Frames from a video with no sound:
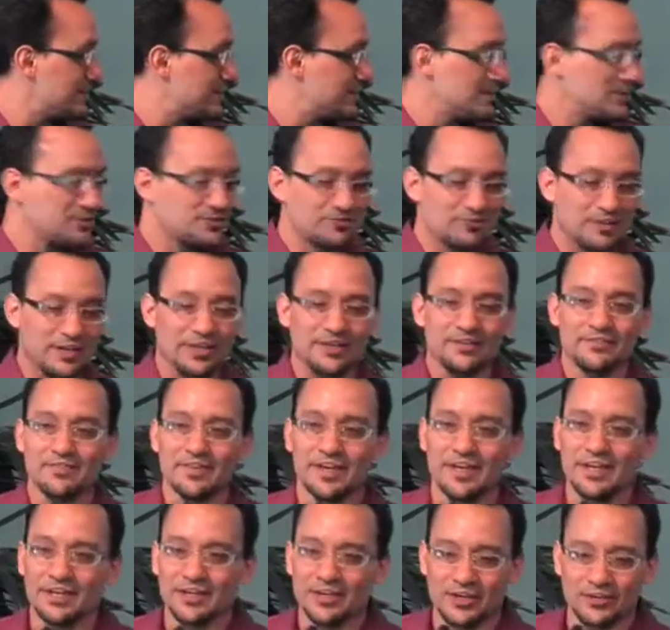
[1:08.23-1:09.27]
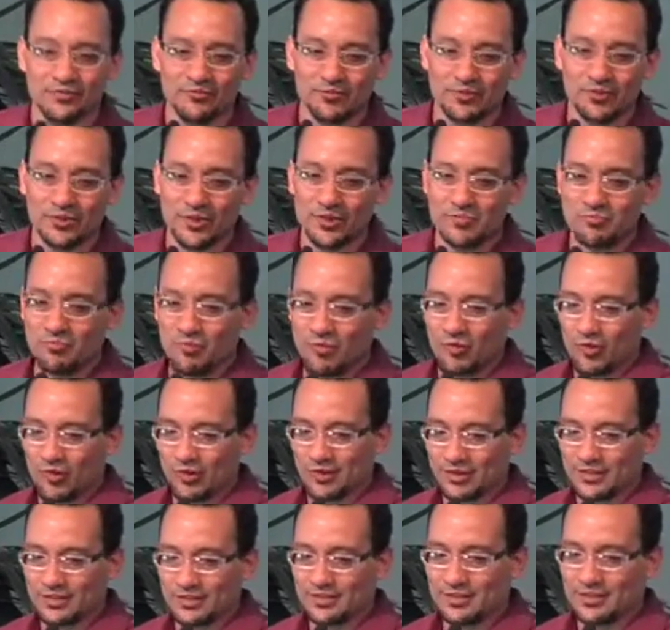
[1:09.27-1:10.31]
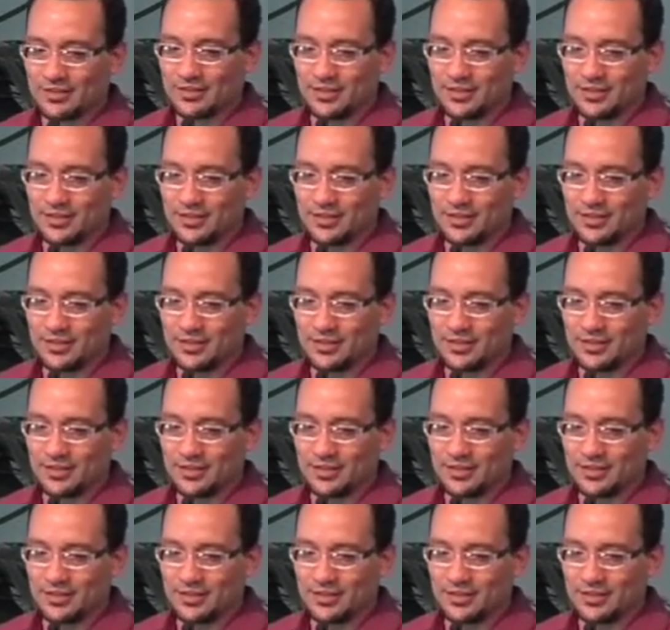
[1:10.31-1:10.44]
this great event and really important.